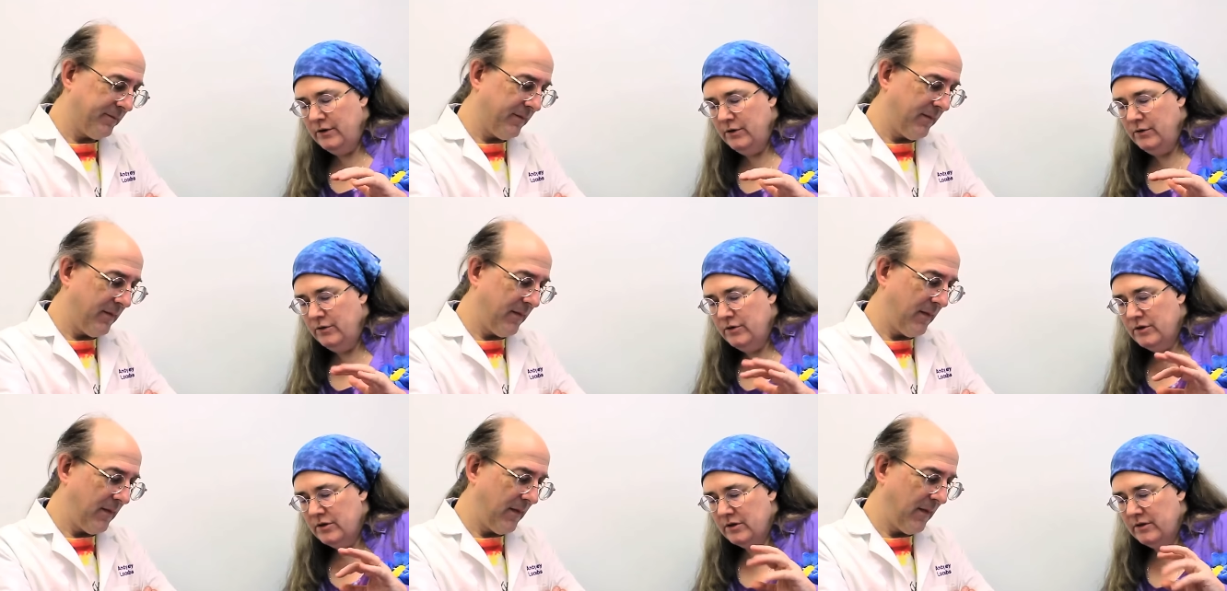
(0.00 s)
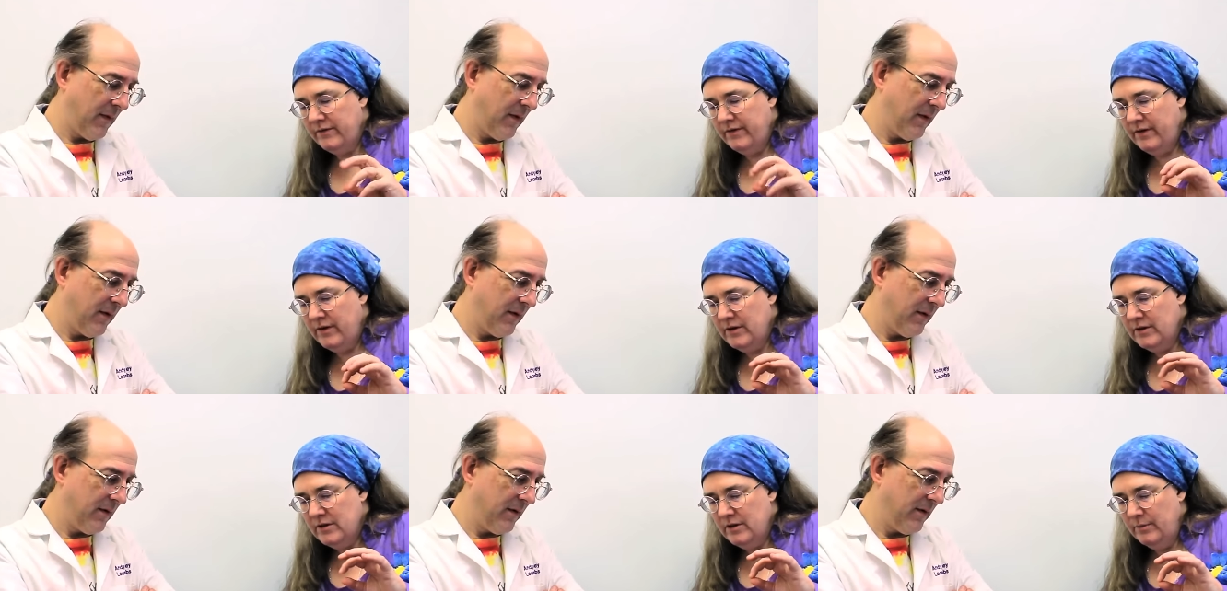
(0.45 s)
Speaker 1: do just a
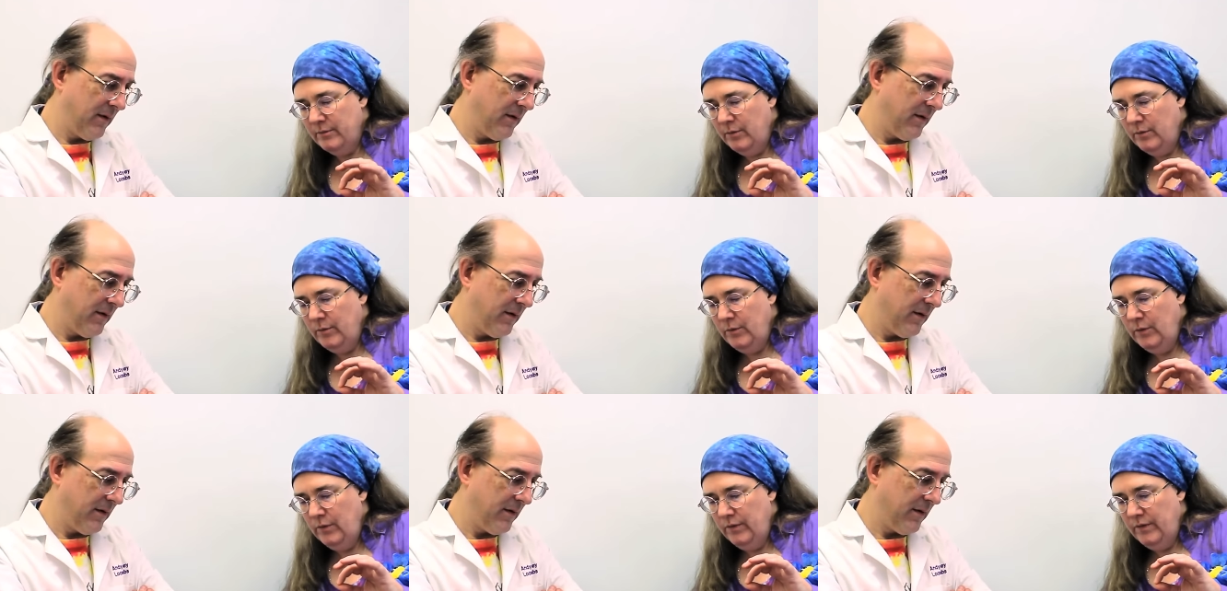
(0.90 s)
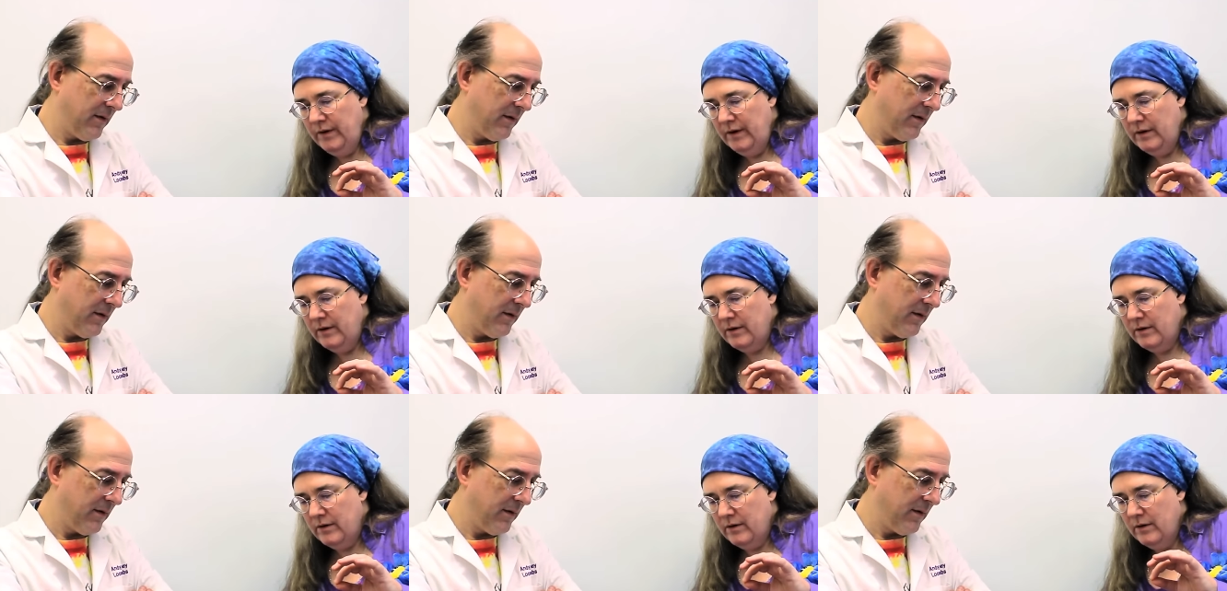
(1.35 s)
very simple move
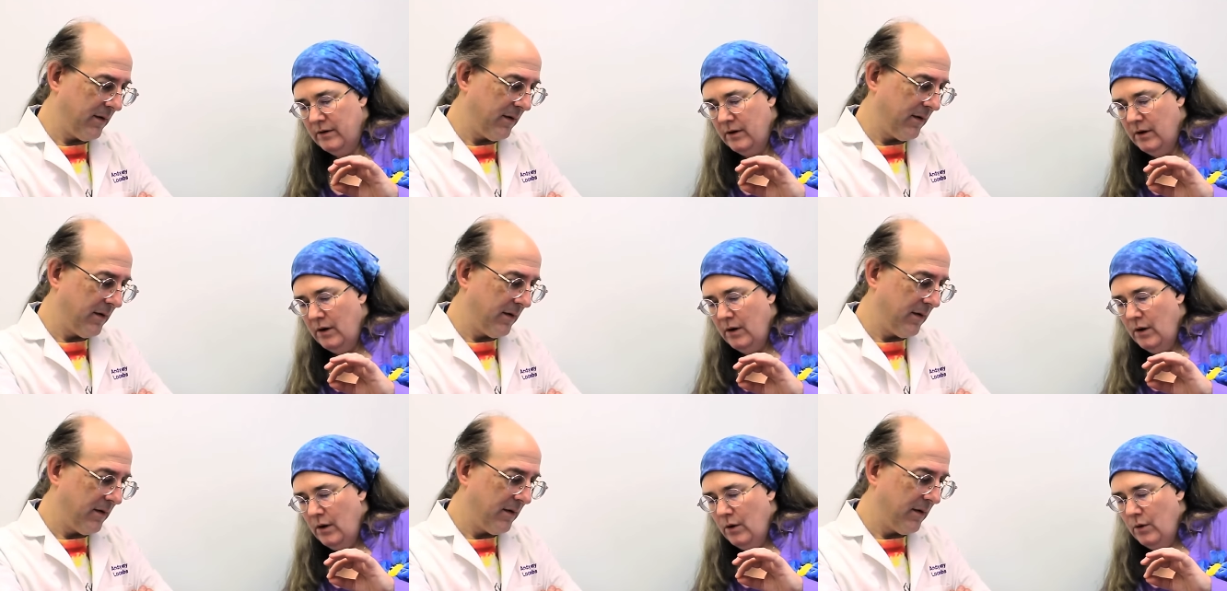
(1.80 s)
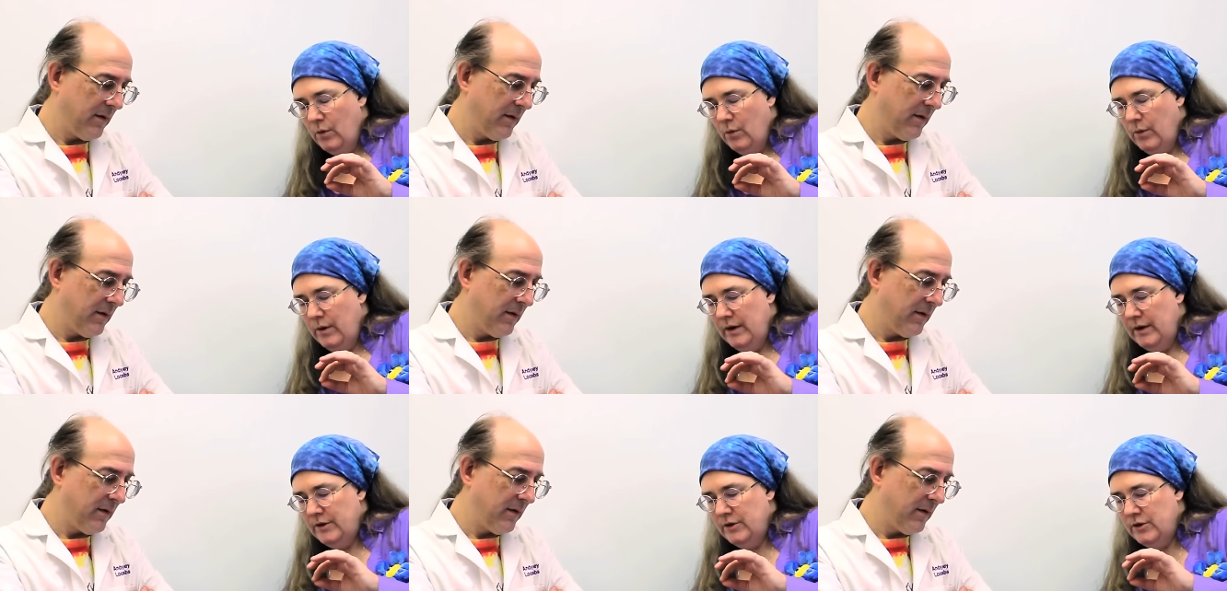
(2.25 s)
here,
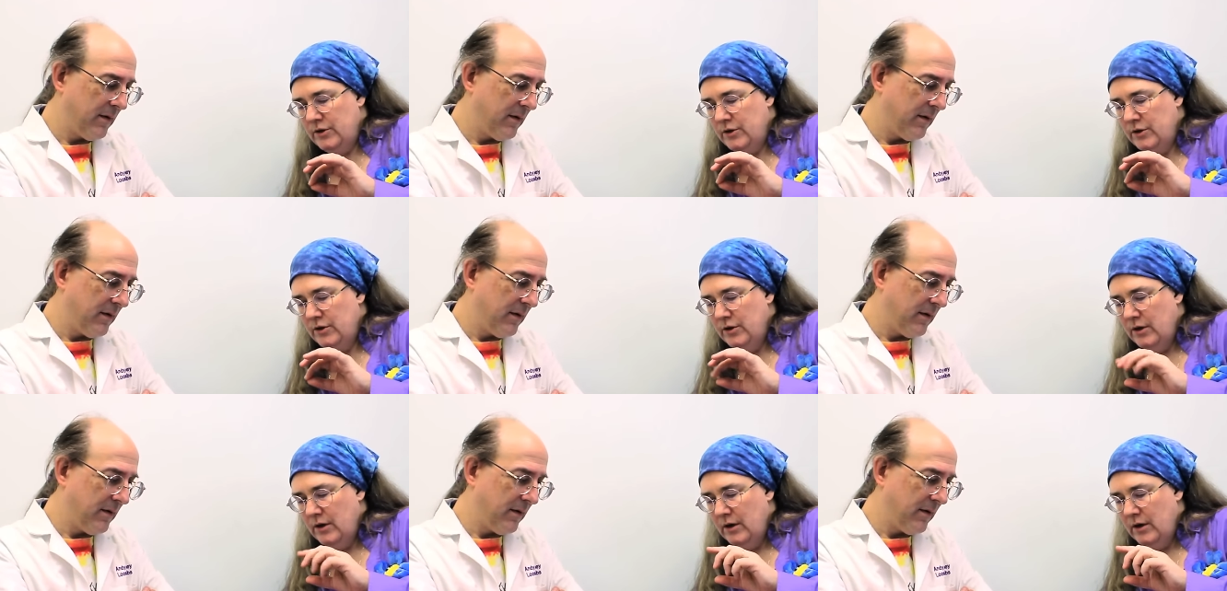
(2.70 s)
which